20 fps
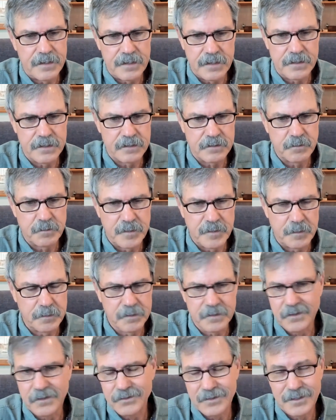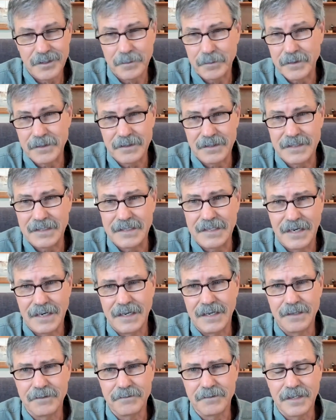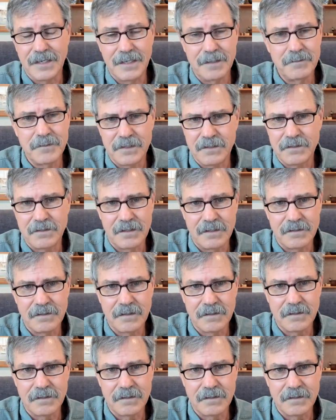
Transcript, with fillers: is people don't typically die of Lyme disease.